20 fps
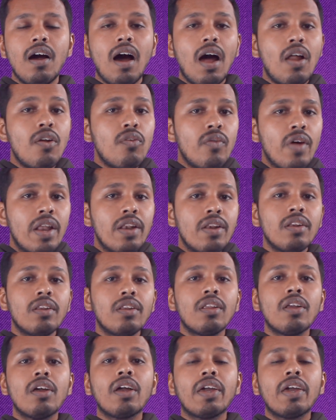And when
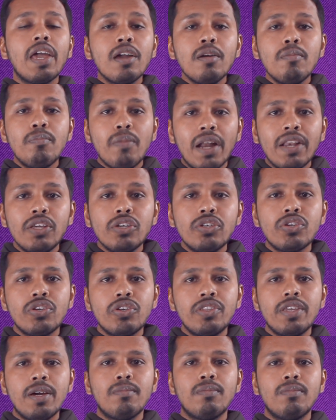king
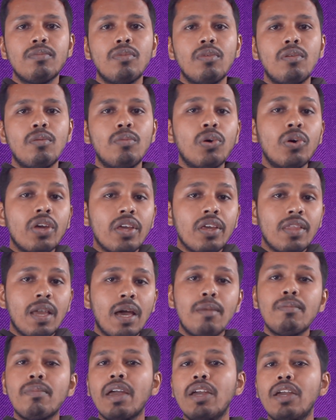punished them, putting
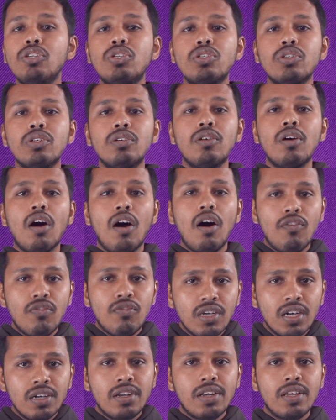them into a
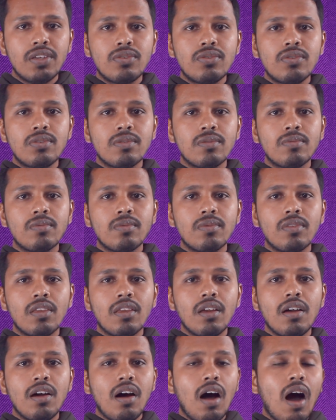furnace,
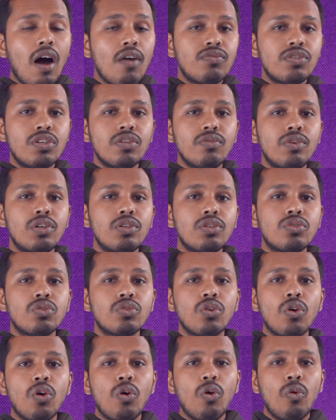
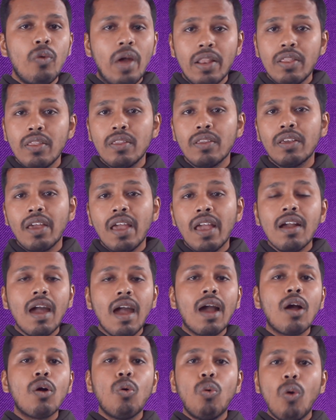afterwards, when king
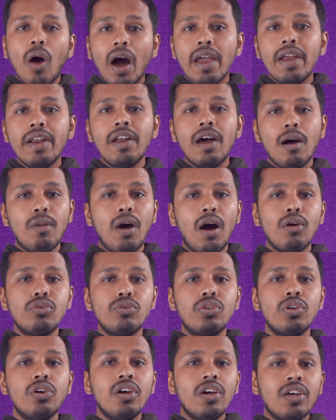inquired
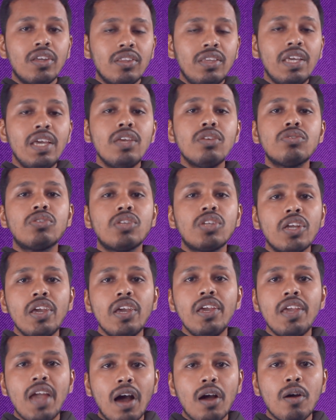about these three
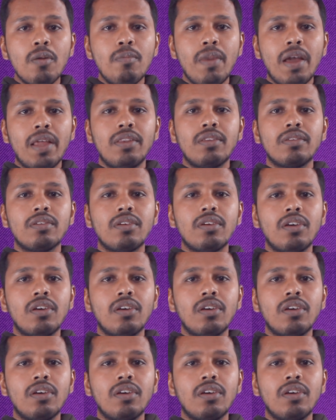young men,